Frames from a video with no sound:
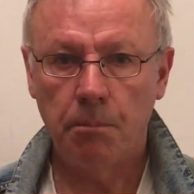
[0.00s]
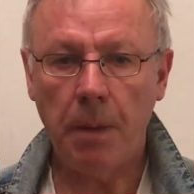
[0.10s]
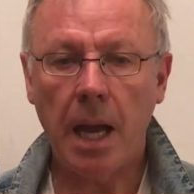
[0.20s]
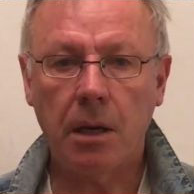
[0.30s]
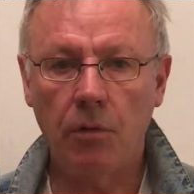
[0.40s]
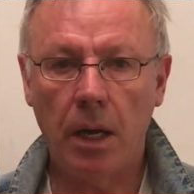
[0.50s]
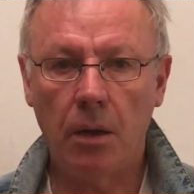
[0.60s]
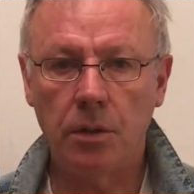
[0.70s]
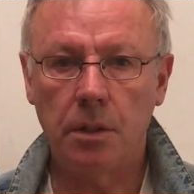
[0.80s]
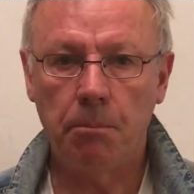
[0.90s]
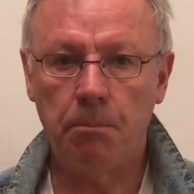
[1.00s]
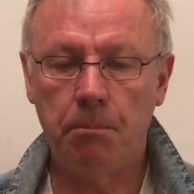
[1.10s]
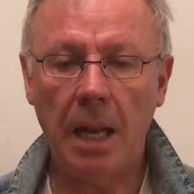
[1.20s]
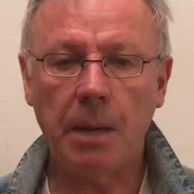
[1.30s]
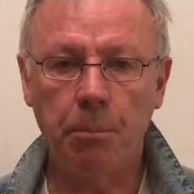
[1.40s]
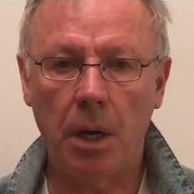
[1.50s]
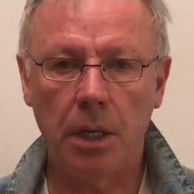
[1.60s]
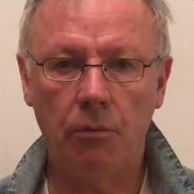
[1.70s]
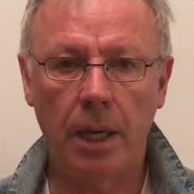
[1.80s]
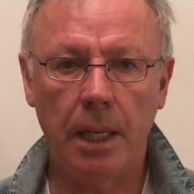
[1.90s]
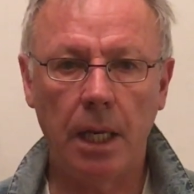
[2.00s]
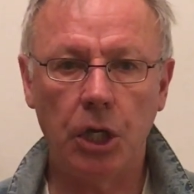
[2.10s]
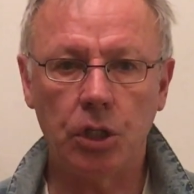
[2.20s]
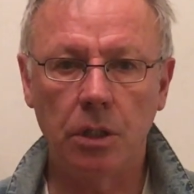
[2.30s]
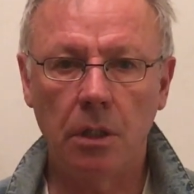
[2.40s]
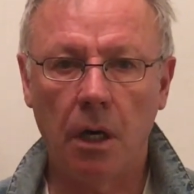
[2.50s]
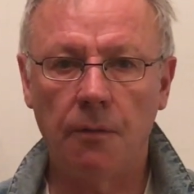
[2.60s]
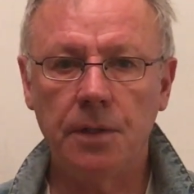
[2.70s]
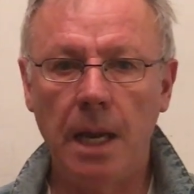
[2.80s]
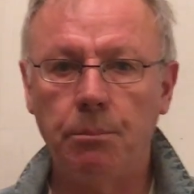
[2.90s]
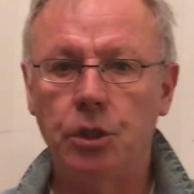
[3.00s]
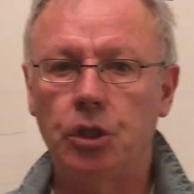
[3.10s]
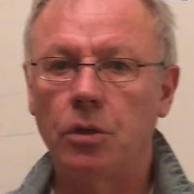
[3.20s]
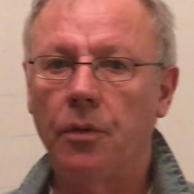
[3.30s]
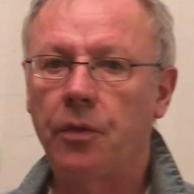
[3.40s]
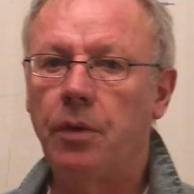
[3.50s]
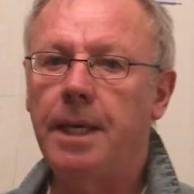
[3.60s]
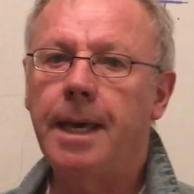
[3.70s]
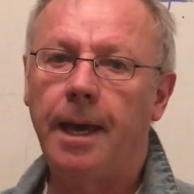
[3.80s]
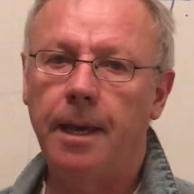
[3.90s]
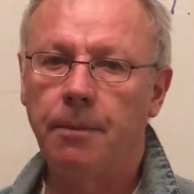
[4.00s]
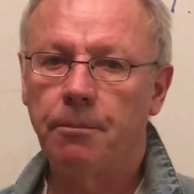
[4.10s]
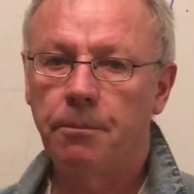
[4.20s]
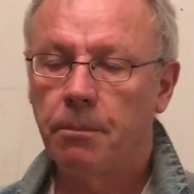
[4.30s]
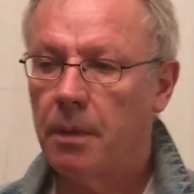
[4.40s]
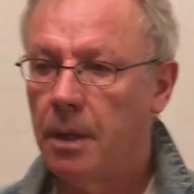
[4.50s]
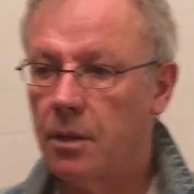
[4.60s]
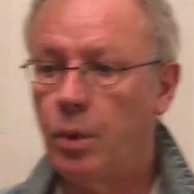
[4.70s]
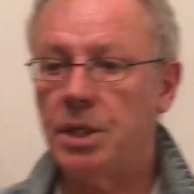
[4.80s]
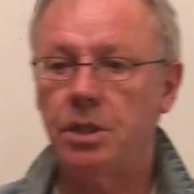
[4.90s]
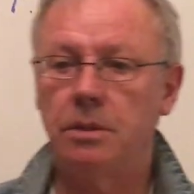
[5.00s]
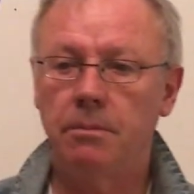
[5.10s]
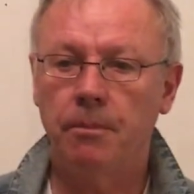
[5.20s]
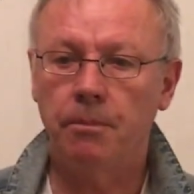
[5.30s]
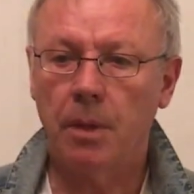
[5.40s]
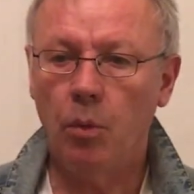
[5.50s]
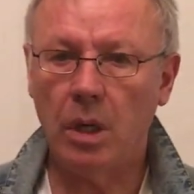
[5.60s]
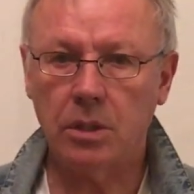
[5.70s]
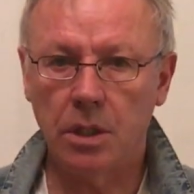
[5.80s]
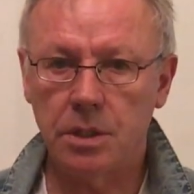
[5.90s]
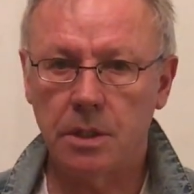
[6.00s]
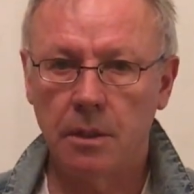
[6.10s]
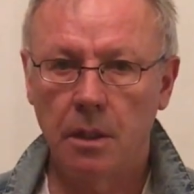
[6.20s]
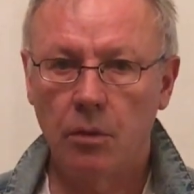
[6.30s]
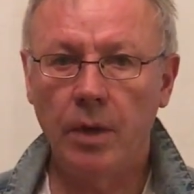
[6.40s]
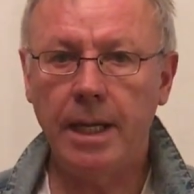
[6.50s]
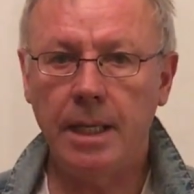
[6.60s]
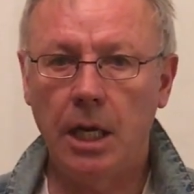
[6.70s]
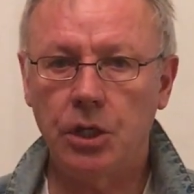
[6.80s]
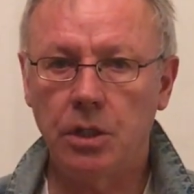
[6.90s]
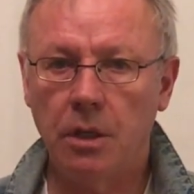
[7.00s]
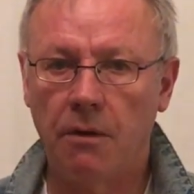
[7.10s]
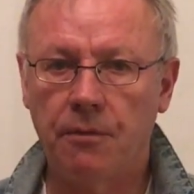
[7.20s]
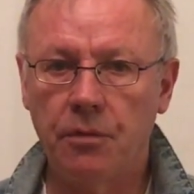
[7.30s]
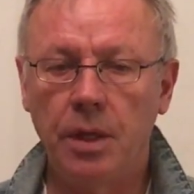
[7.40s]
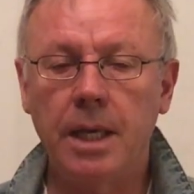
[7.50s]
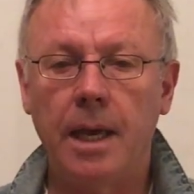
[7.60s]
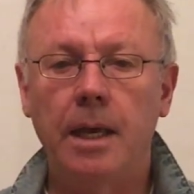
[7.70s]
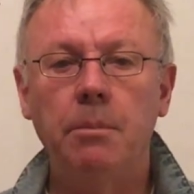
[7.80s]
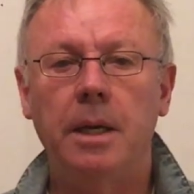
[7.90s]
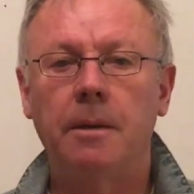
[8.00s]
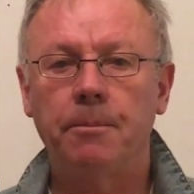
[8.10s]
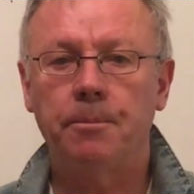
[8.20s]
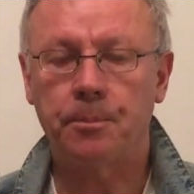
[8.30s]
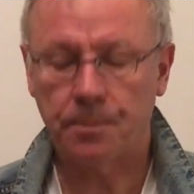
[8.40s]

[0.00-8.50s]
background blackbody radiation of temperature 3K. The question, what does radiation of 3K mean?